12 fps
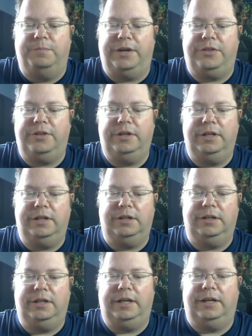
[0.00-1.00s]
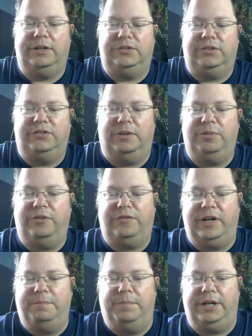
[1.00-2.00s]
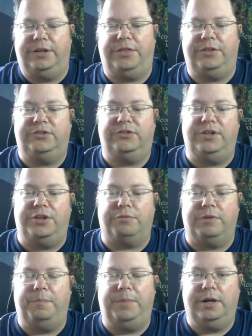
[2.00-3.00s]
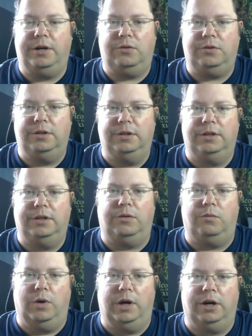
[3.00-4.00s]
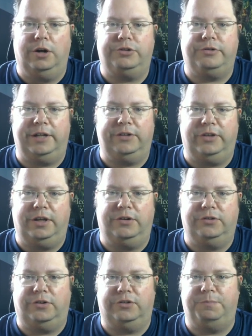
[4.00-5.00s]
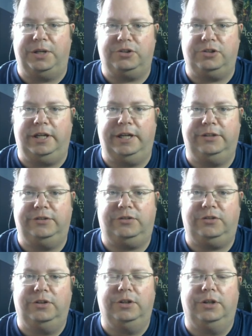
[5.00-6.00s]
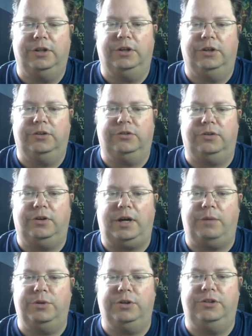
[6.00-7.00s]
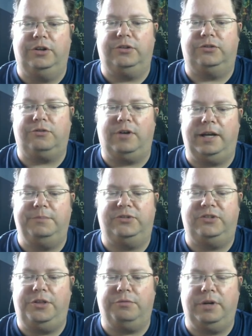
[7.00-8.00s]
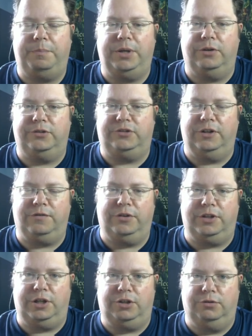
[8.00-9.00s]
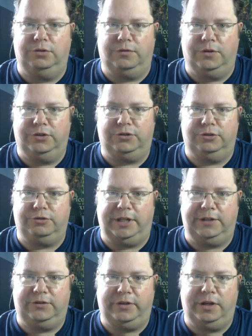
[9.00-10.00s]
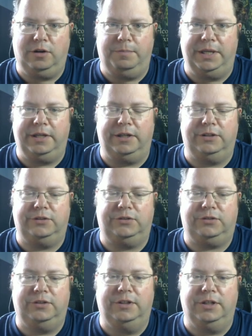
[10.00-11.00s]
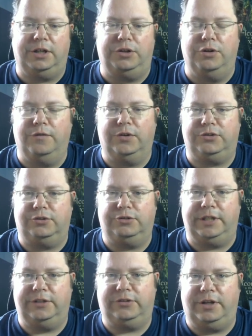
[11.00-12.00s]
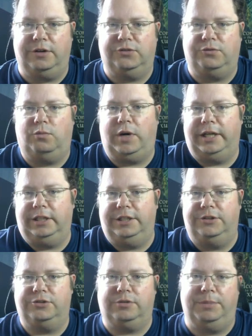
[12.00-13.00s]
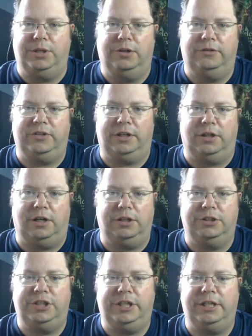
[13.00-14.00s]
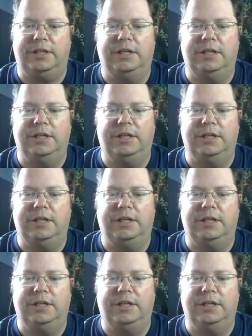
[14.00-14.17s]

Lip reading: method, as exemplified by C-3PO, where translators are specialized. So I would describe C-3PO as different than a universal translator because a universal translator is widely distributed technology.